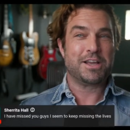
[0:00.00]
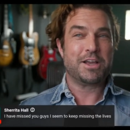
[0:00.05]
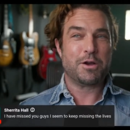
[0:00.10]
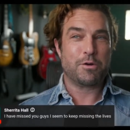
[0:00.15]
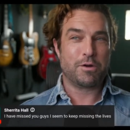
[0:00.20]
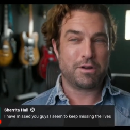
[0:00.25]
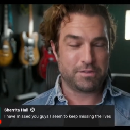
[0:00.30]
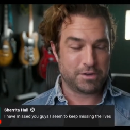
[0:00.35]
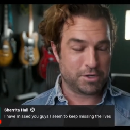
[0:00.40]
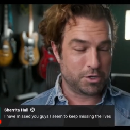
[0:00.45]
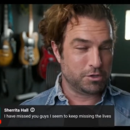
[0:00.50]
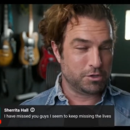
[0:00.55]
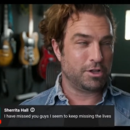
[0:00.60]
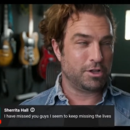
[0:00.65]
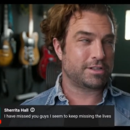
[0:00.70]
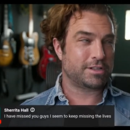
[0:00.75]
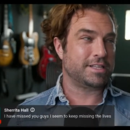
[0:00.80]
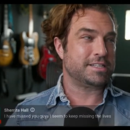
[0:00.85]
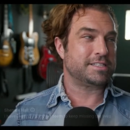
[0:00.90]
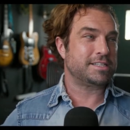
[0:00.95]
We have a new look
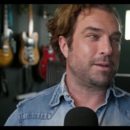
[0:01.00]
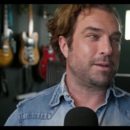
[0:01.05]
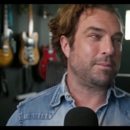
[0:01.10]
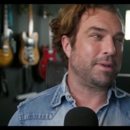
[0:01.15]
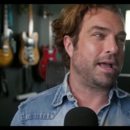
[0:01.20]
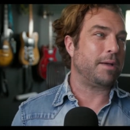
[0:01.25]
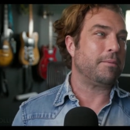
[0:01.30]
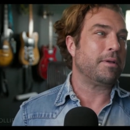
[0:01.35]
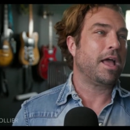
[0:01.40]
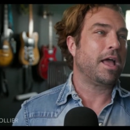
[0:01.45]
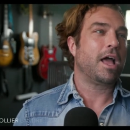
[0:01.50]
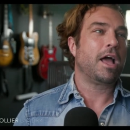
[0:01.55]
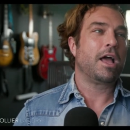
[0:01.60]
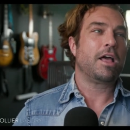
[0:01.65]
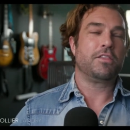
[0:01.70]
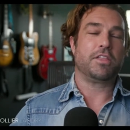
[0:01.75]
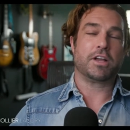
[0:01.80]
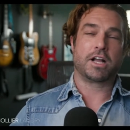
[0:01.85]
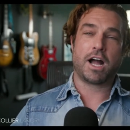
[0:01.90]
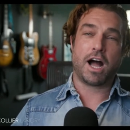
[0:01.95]
that's coming up.
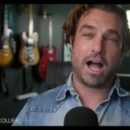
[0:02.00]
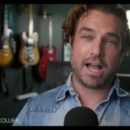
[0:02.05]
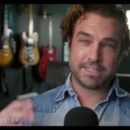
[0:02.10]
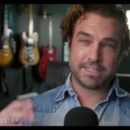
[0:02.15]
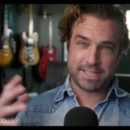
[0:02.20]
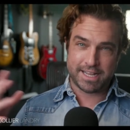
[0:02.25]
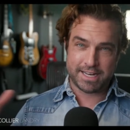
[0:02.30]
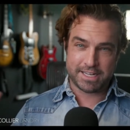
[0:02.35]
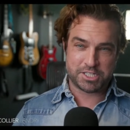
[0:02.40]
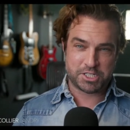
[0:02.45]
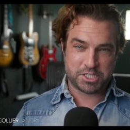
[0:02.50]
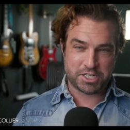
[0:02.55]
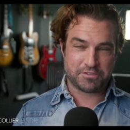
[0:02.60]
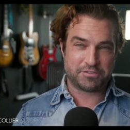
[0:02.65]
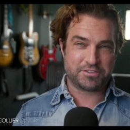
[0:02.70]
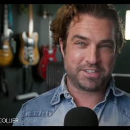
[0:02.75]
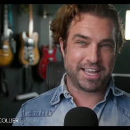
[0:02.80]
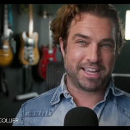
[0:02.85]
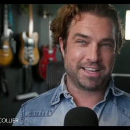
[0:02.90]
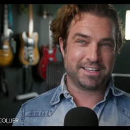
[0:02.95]
The content is
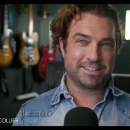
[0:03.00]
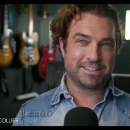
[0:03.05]
shifting.